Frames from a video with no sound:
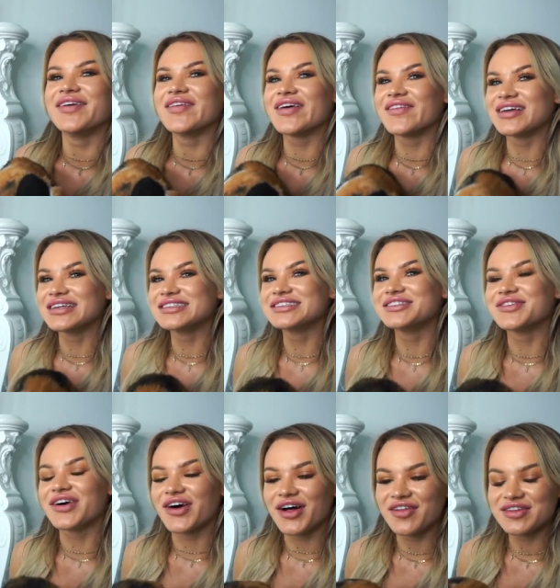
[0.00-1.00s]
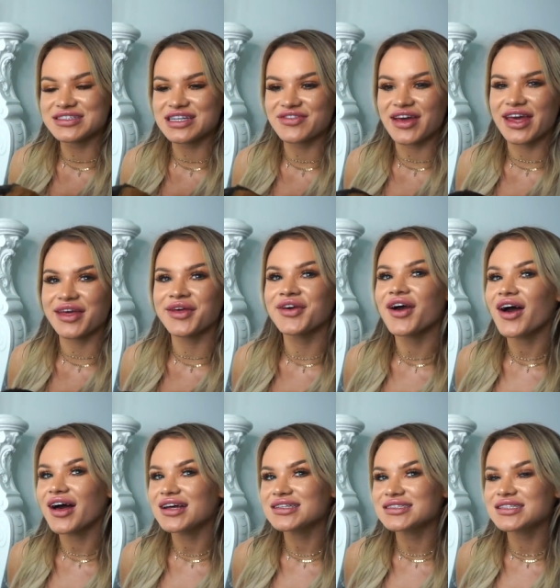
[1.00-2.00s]
I wanted to do a haul the stuff I
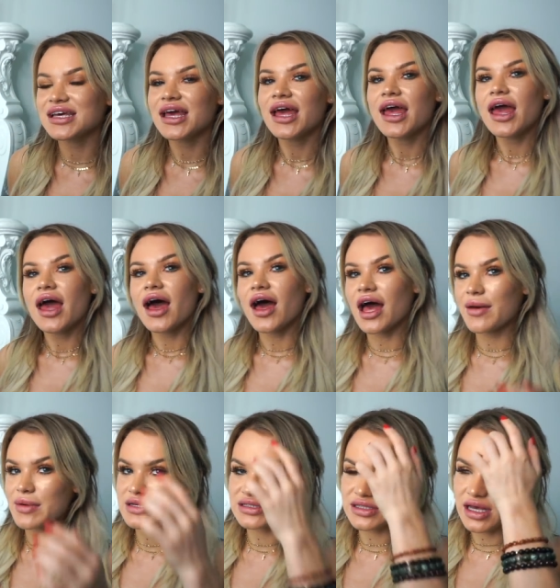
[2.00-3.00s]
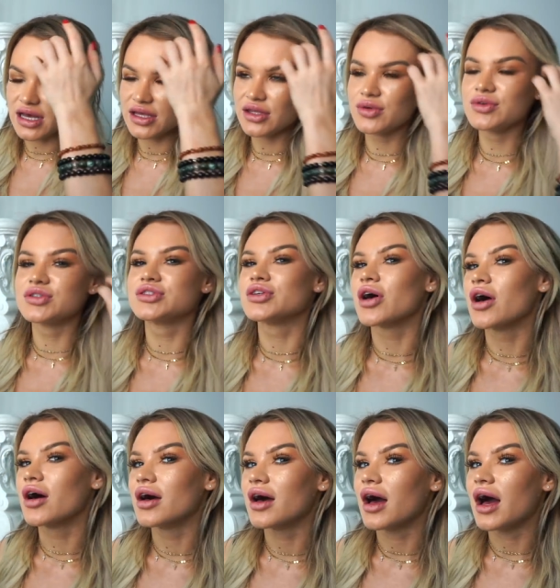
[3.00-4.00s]
got. Um, as you
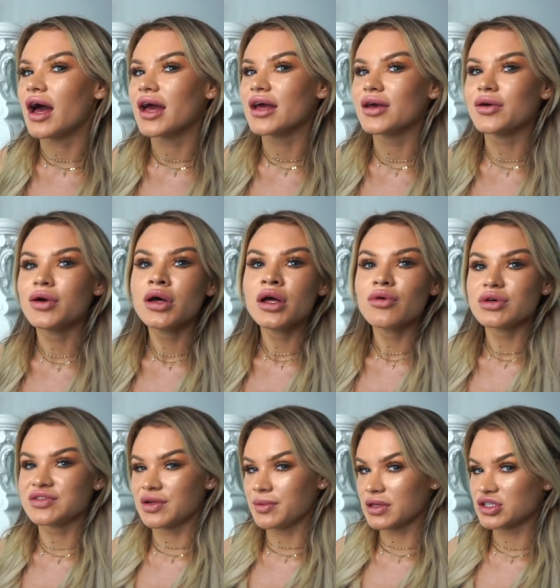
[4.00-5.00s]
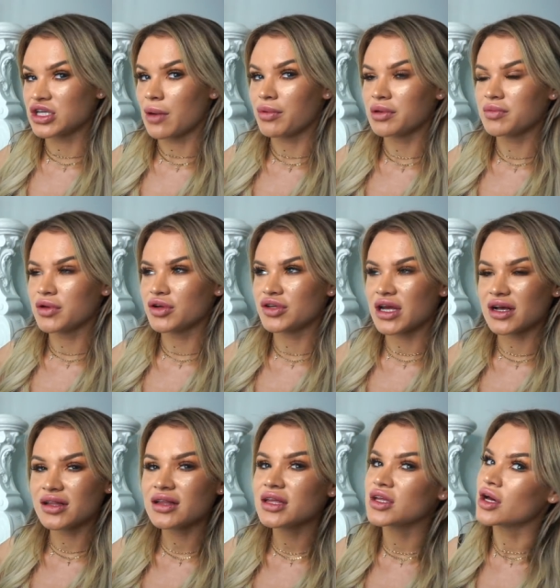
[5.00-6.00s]
saw, I was filming the shop with me. You're
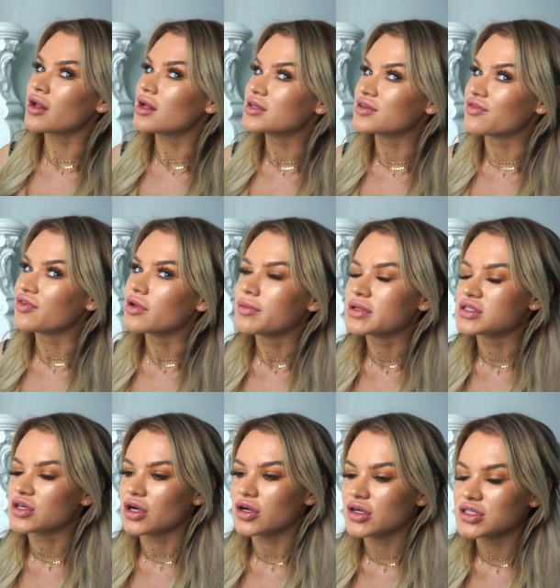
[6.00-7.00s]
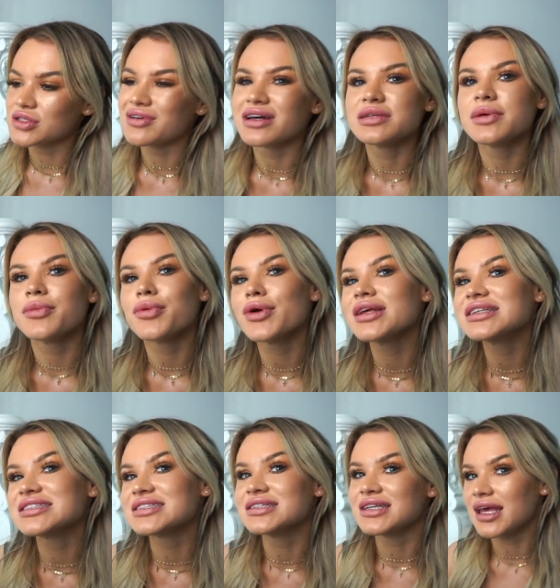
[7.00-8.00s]
technically not allowed to film in Zara, so I had to be
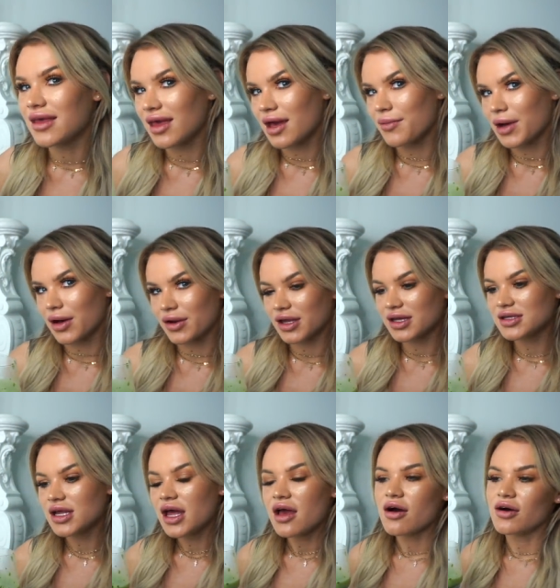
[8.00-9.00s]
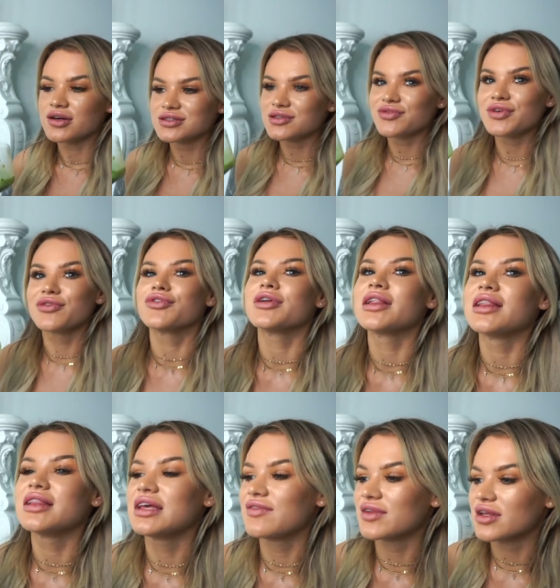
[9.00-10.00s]
pretty sneaky about it. Also, feel free to
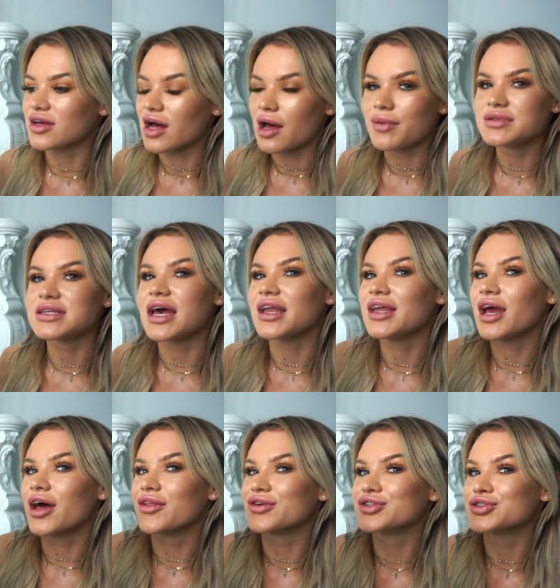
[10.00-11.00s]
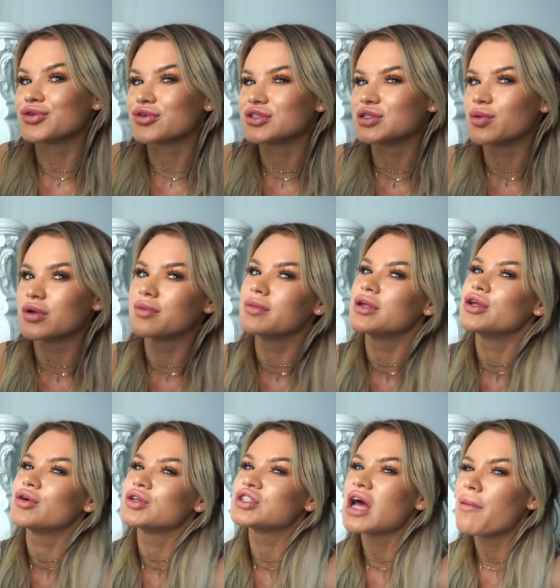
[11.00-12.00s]
leave in the comments any other stores you wanted me to
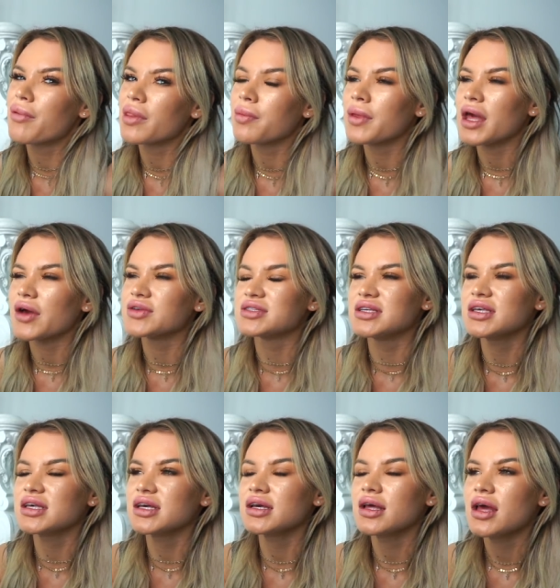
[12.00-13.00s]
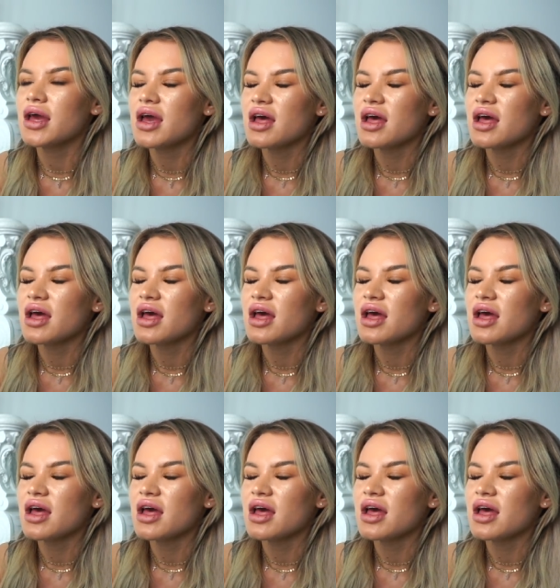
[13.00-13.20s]
do a shop with me. I was thinking